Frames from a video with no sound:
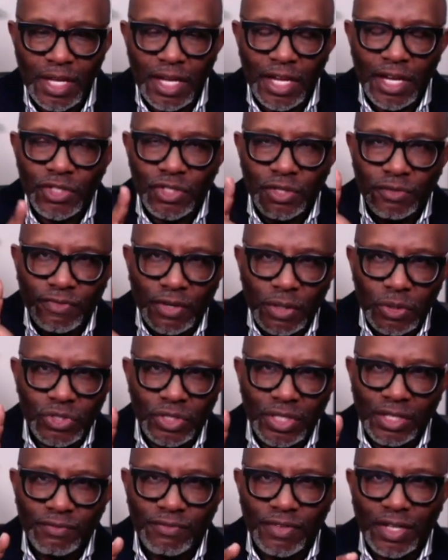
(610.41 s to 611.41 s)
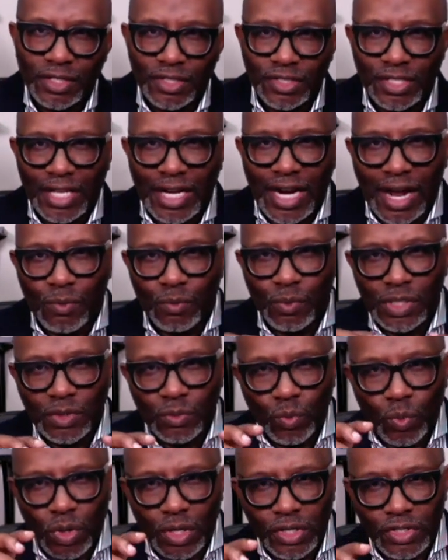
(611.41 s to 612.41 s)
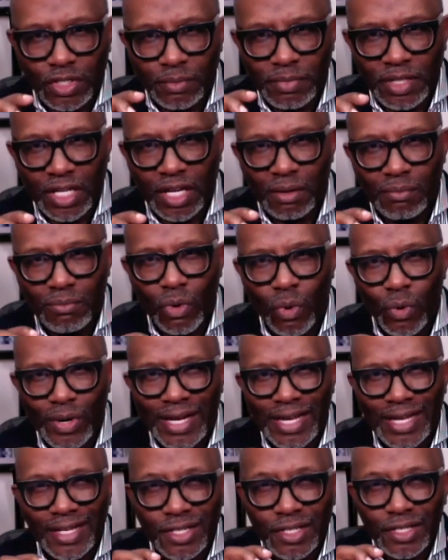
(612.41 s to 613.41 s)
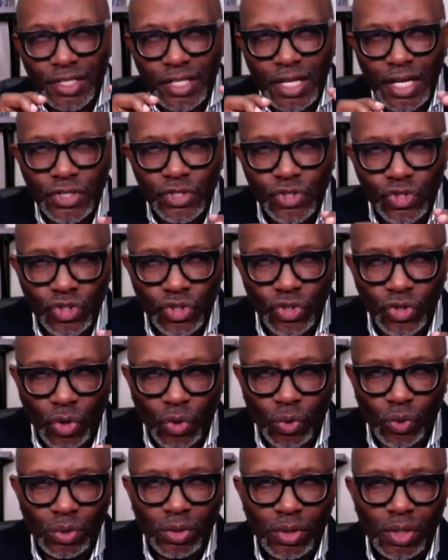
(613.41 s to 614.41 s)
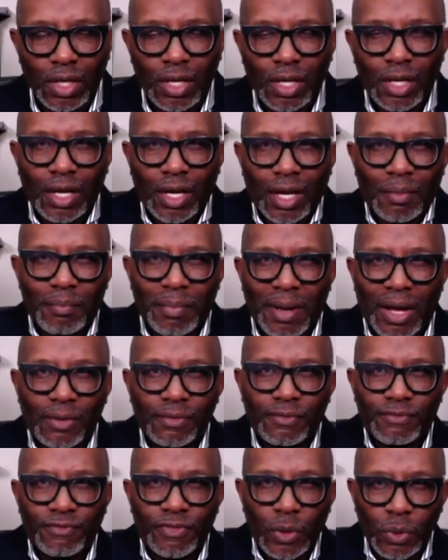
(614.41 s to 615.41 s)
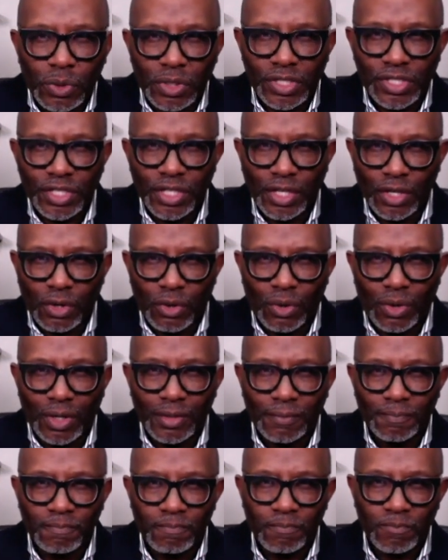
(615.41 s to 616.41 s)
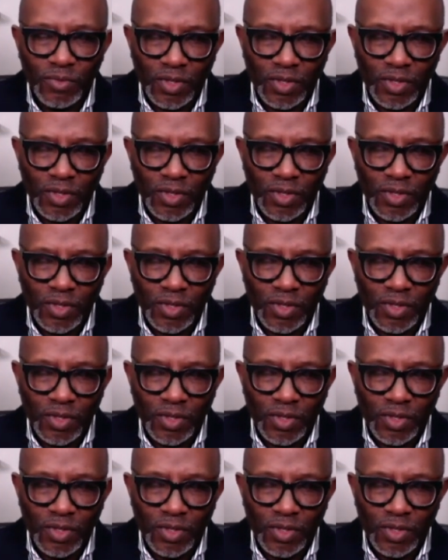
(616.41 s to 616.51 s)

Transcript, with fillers: Here's the first thing, fellas, that I really want us to become more intentional about focusing on.